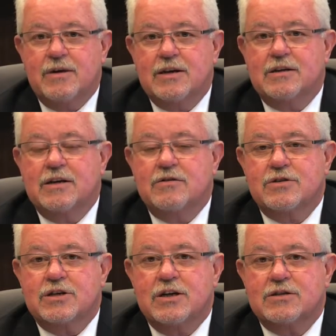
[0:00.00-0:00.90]
at the
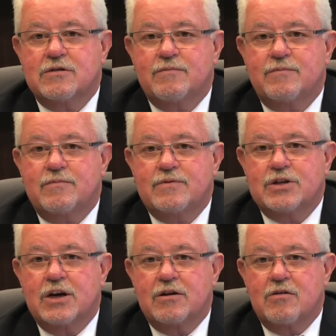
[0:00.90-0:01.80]
intersection of
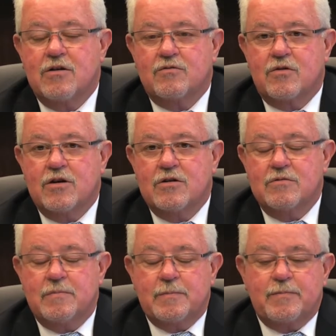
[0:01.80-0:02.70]
Shady Grove
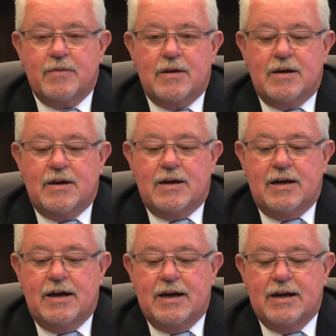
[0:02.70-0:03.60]
Road,
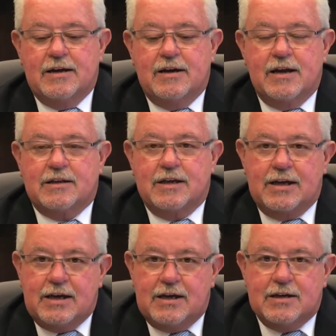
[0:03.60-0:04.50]
and at
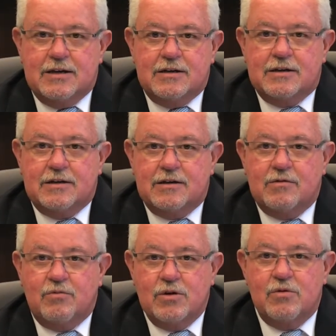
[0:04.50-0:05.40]
the end
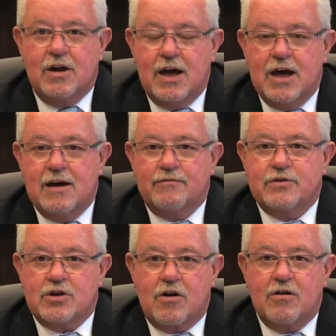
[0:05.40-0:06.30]
we will
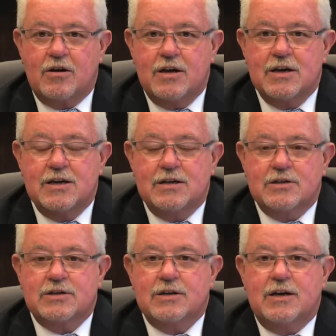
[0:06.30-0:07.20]
have turn
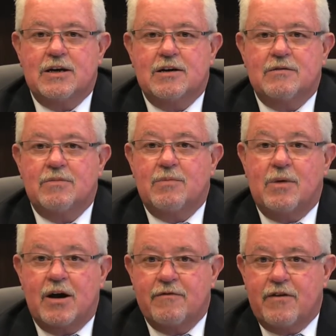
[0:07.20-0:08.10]
lanes, a
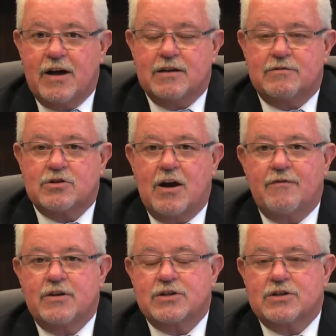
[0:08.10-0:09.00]
modified
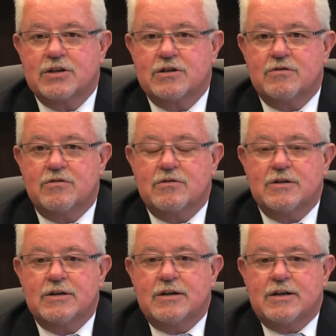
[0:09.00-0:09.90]
traffic signal,
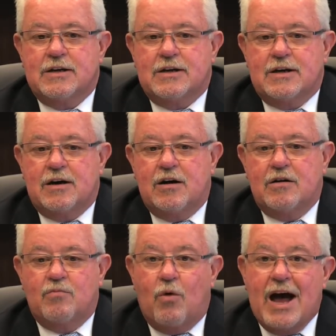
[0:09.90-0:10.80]

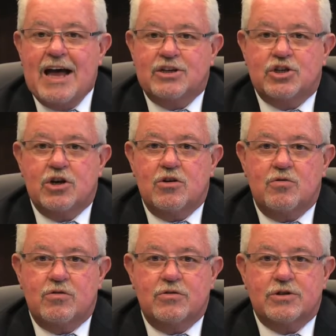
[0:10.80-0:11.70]
wide
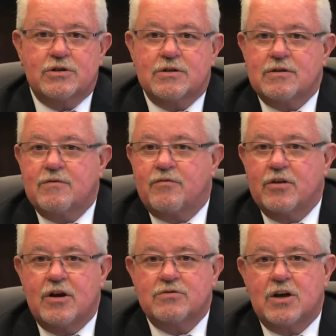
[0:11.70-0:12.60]
shoulders.
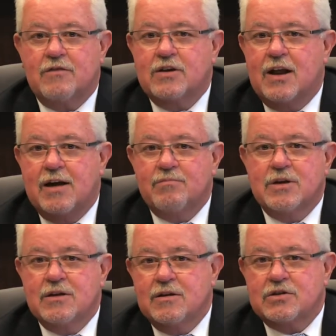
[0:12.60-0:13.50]
For those of you like
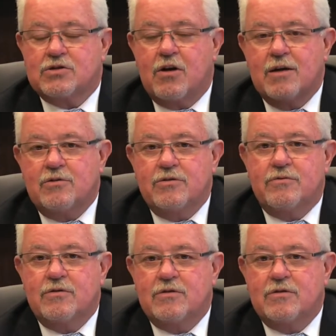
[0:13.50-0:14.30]
me that's traveled